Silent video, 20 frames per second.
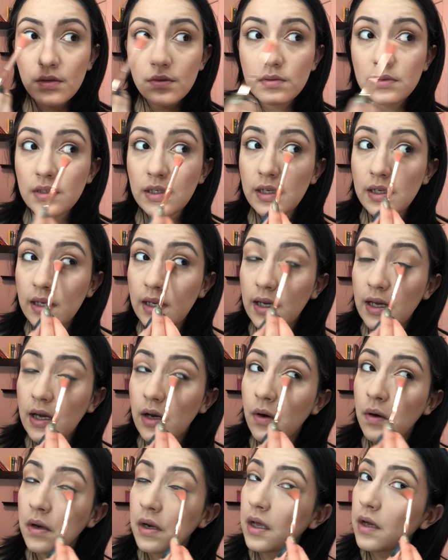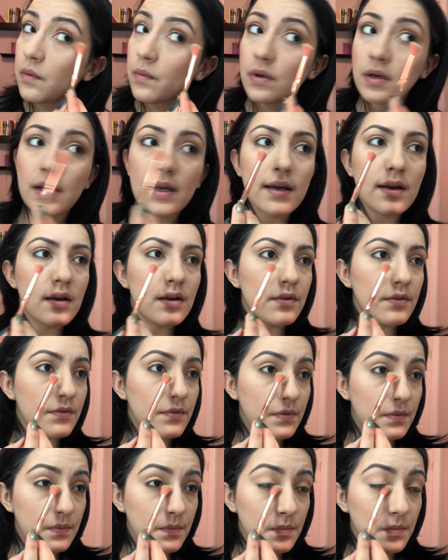See, like all I want to have,
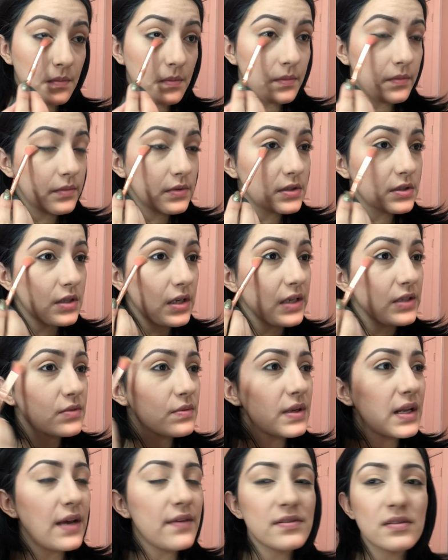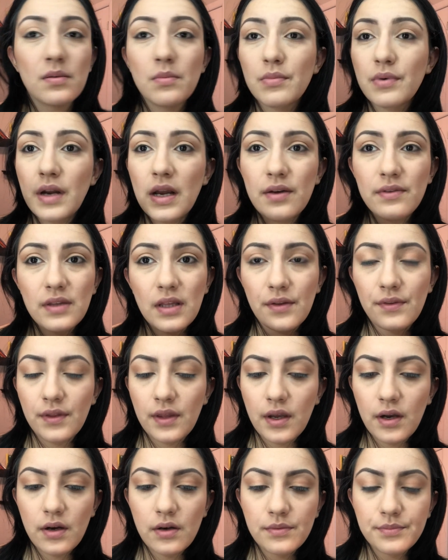I just want to have some brown down
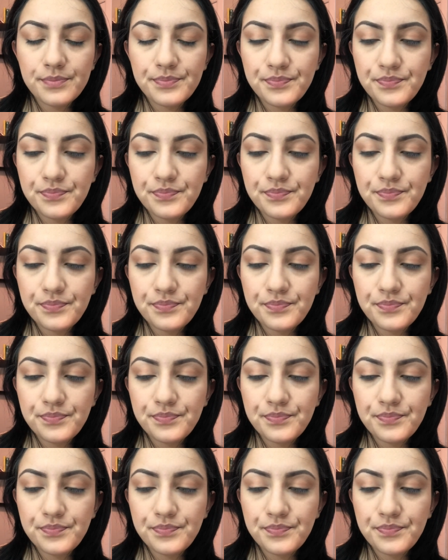there.